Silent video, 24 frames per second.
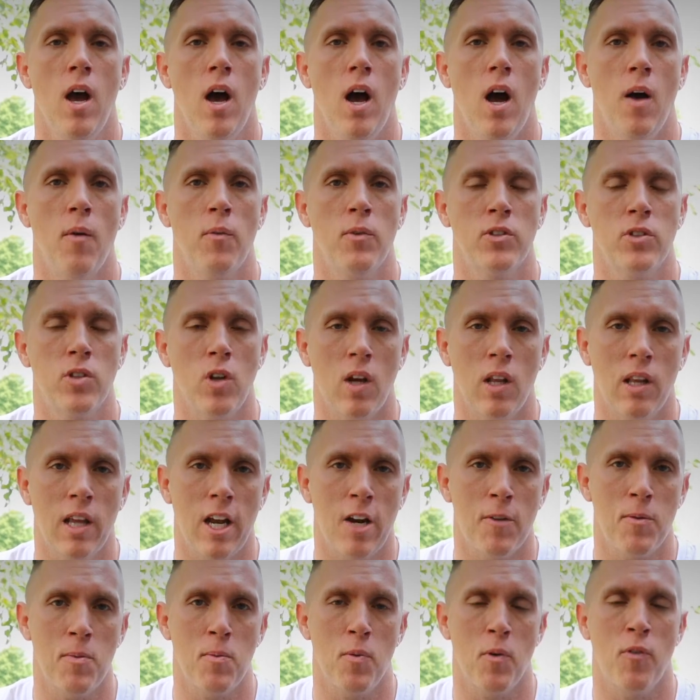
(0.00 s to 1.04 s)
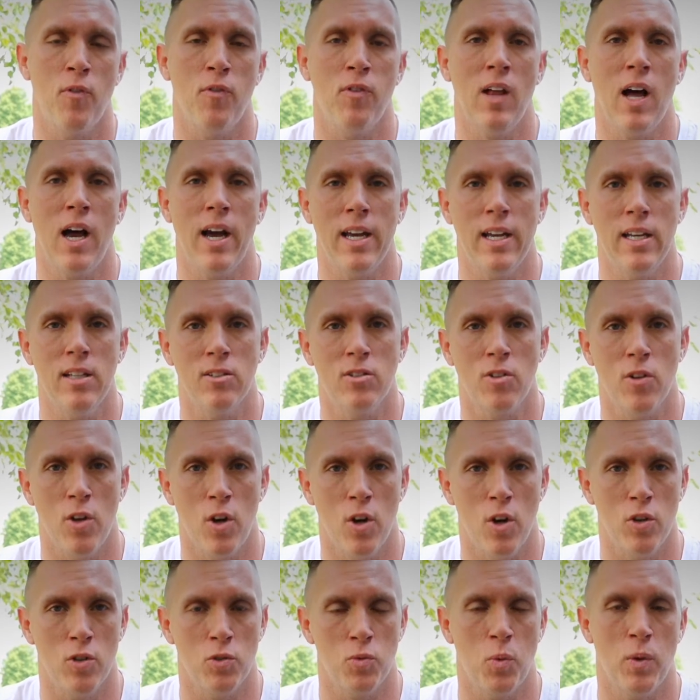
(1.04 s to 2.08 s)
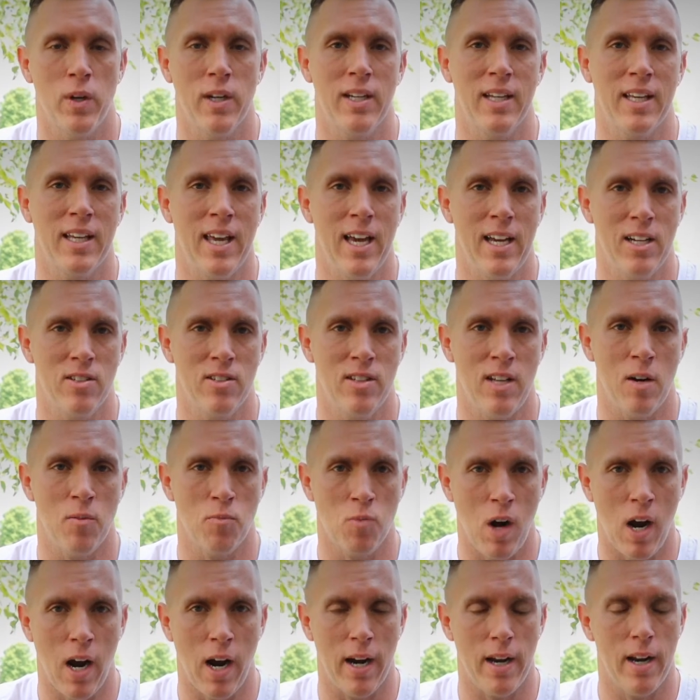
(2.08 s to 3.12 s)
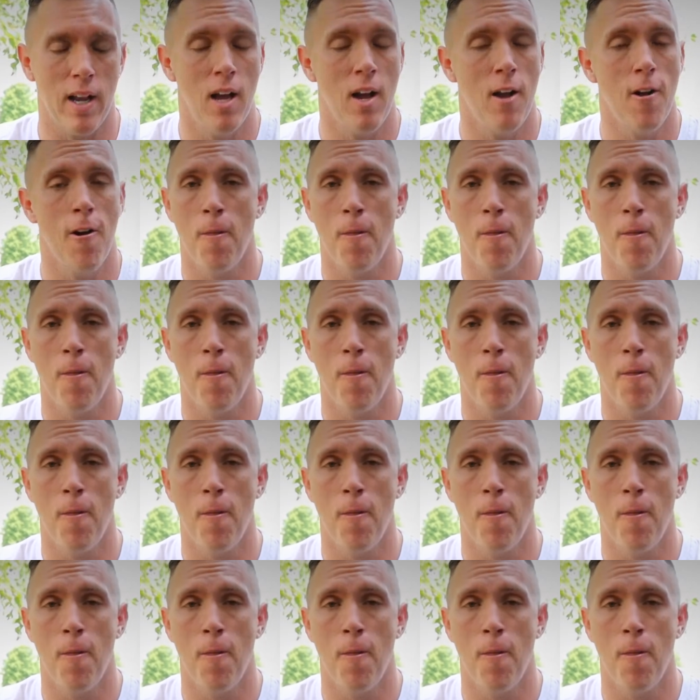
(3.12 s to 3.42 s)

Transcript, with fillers: Uh, we saw a lot of people fly into those wanting to catch that ride.